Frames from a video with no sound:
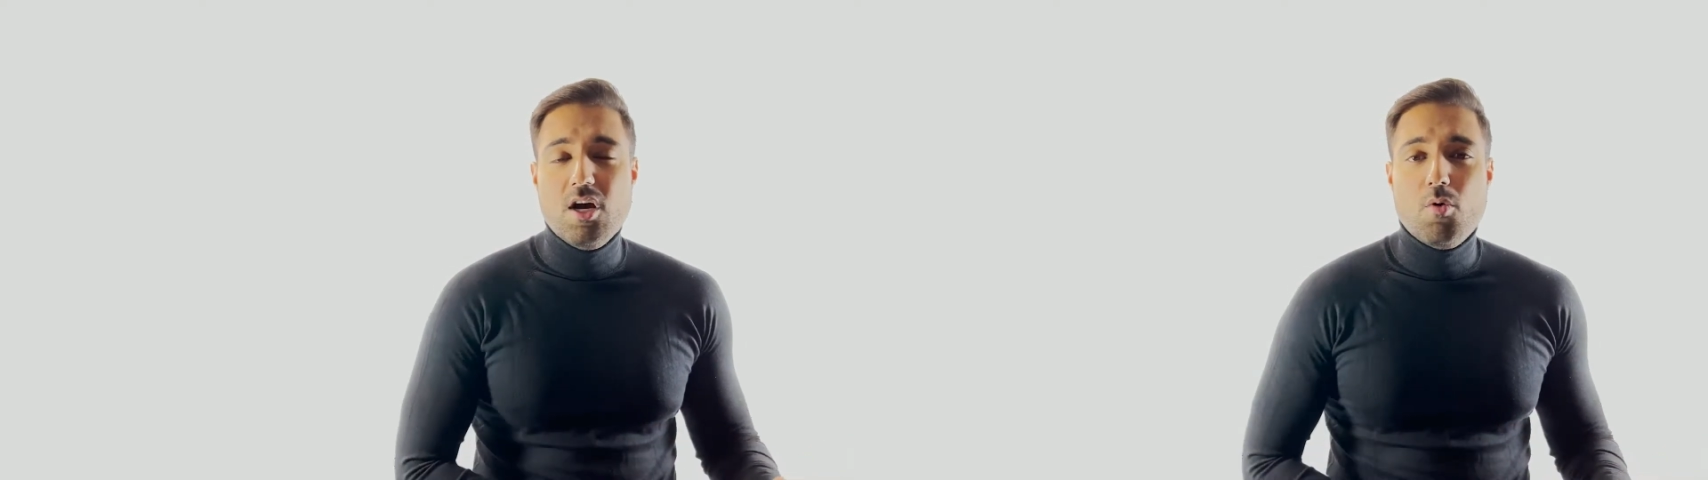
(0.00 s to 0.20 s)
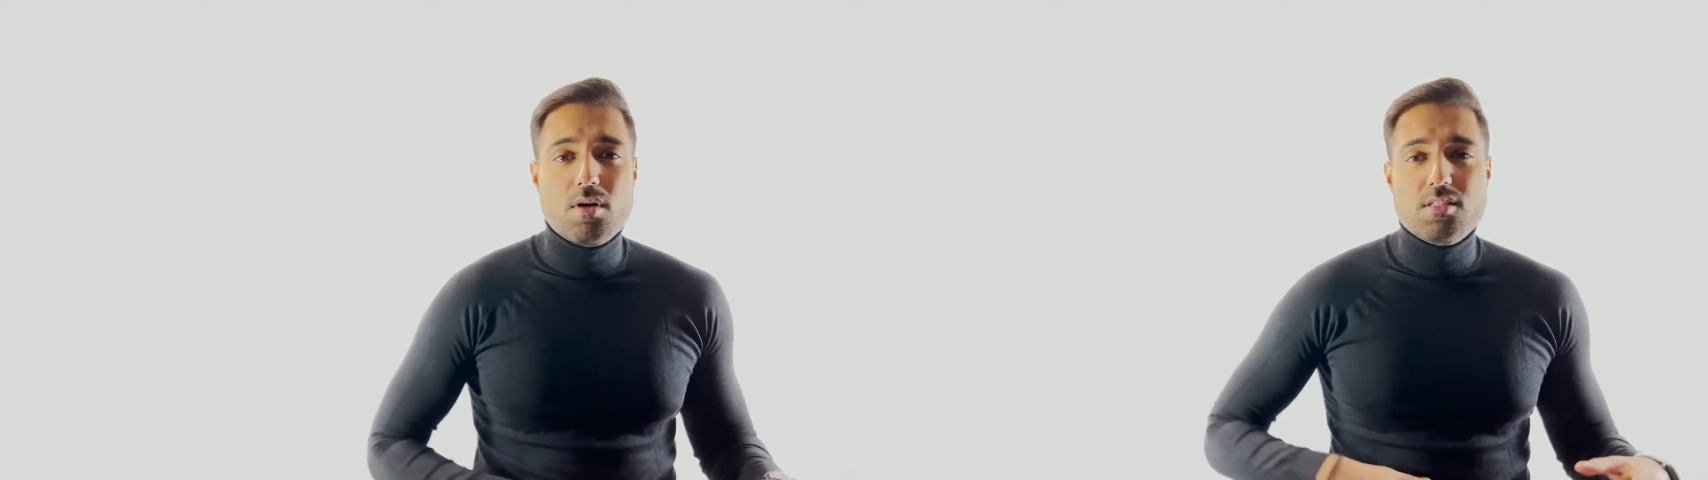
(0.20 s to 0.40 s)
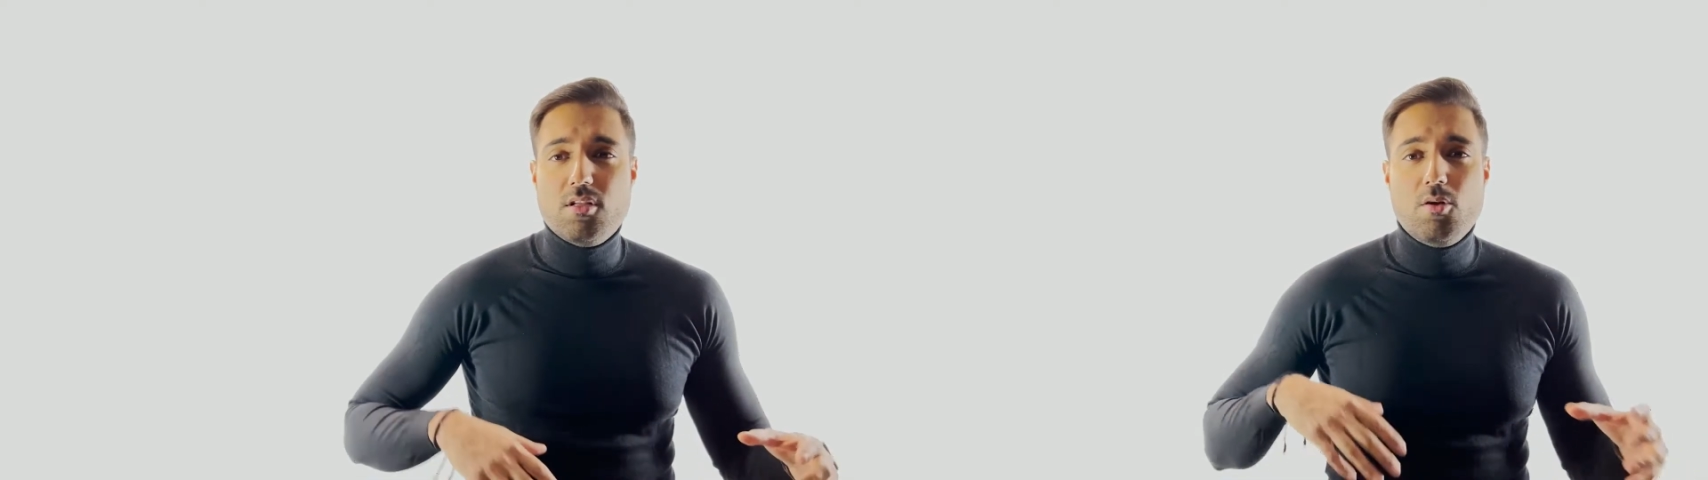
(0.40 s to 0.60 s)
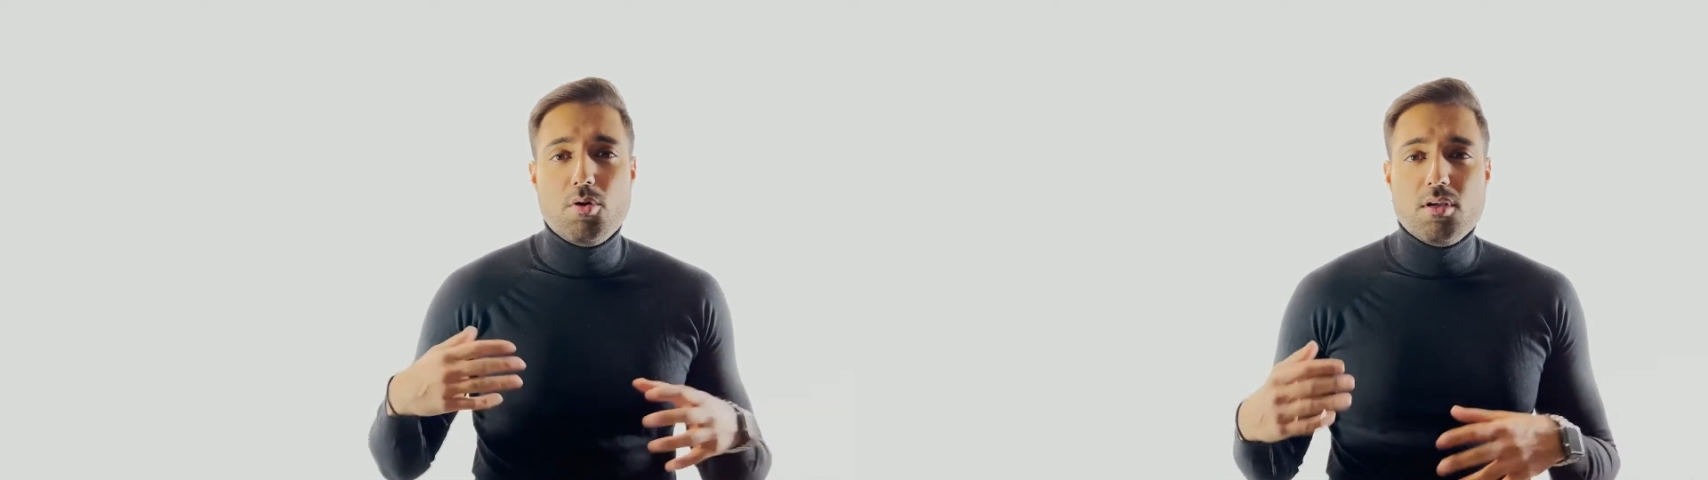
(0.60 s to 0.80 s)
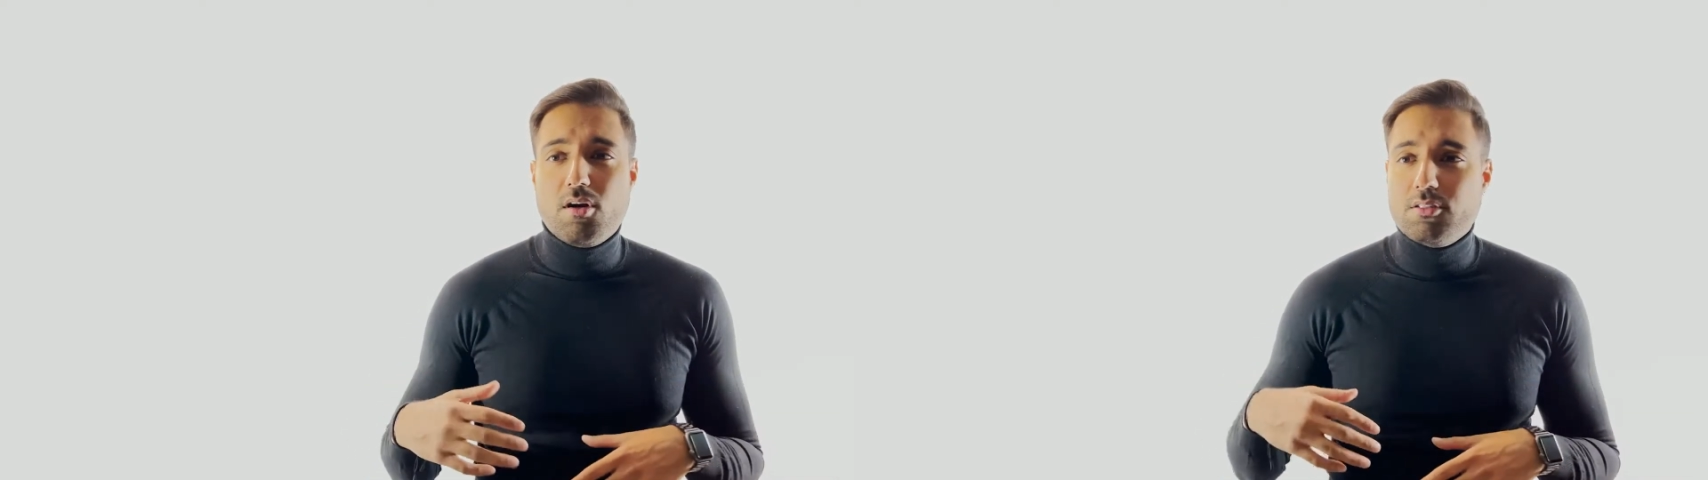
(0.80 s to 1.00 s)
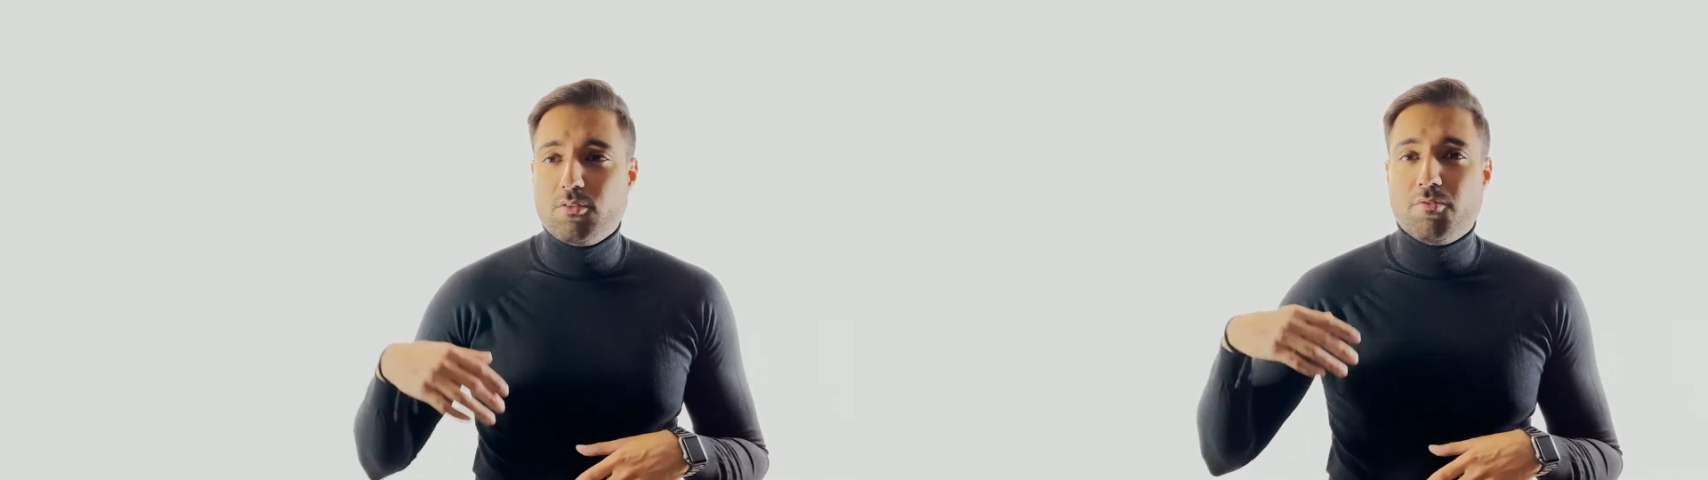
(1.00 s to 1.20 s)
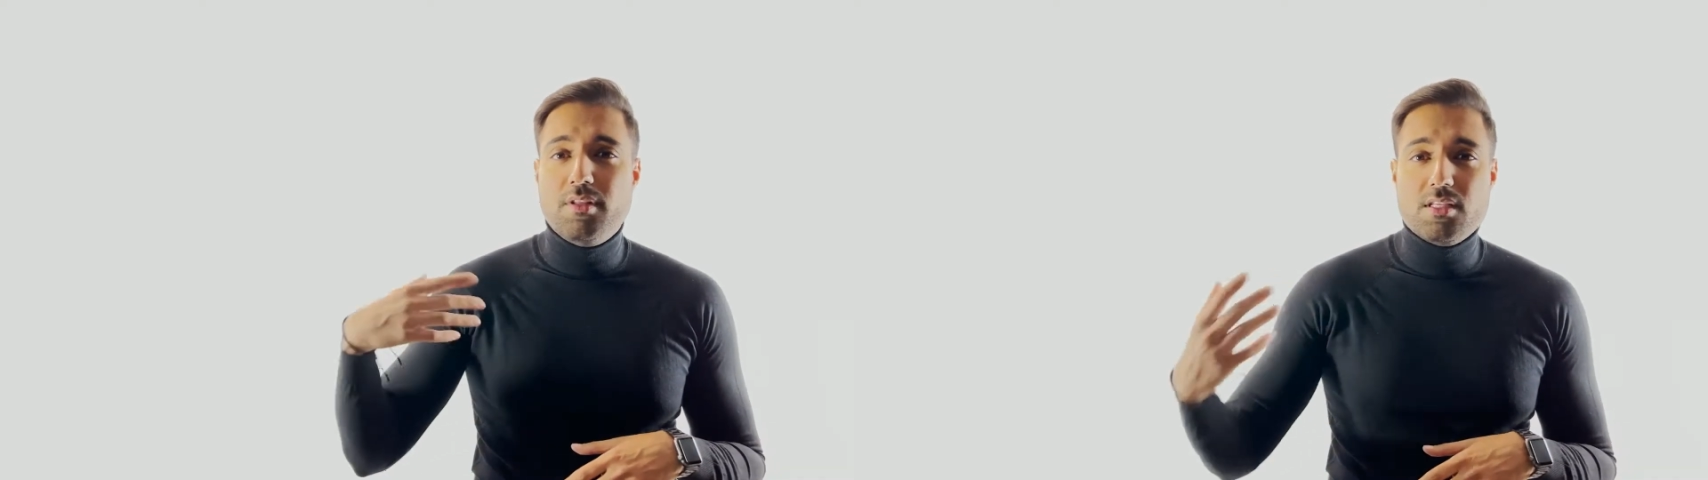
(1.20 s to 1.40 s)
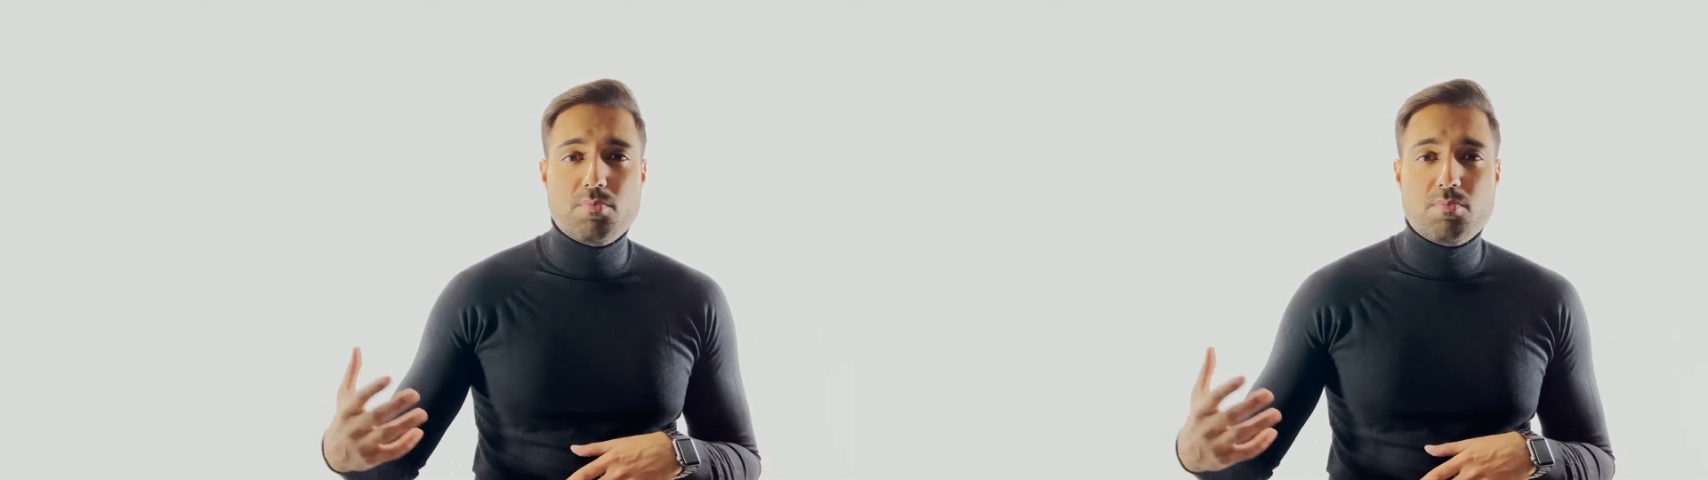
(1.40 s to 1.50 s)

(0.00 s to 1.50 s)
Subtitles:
What is the loading cost of this